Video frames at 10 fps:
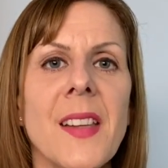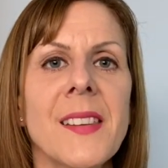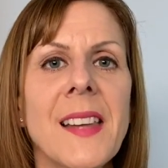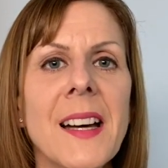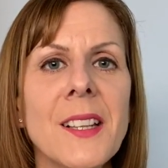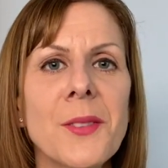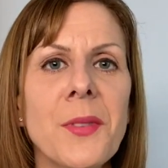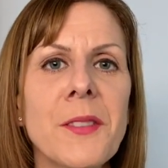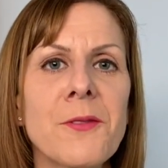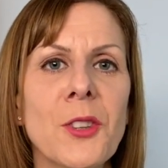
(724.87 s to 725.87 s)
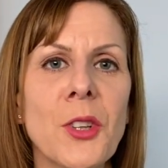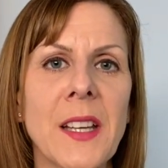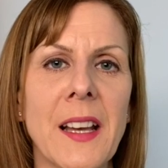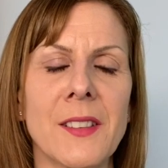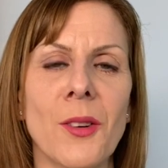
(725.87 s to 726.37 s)
Now that we've
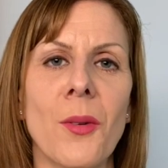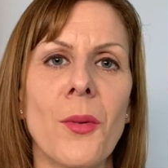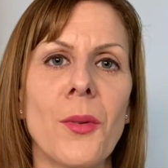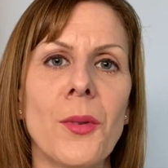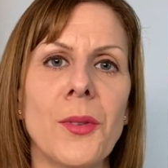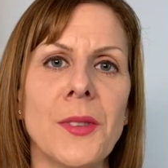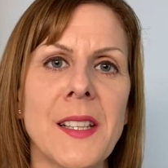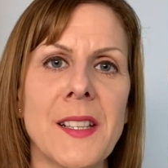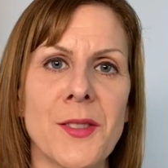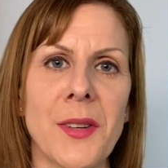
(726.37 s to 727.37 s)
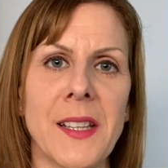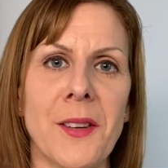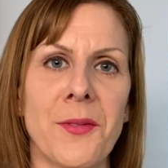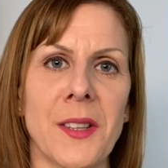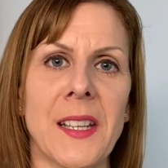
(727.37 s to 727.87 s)
looked at all these three
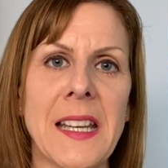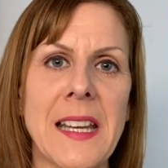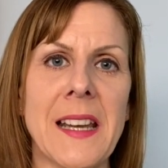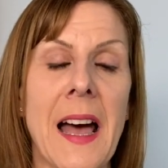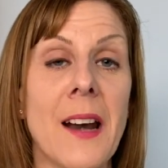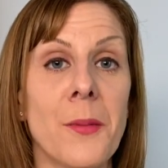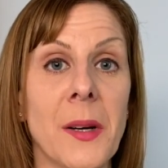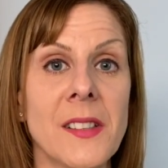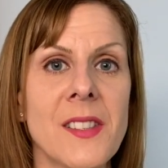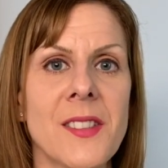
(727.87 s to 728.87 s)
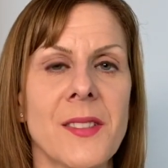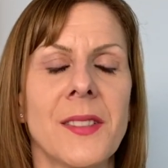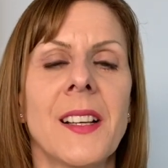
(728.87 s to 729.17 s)
different key elements,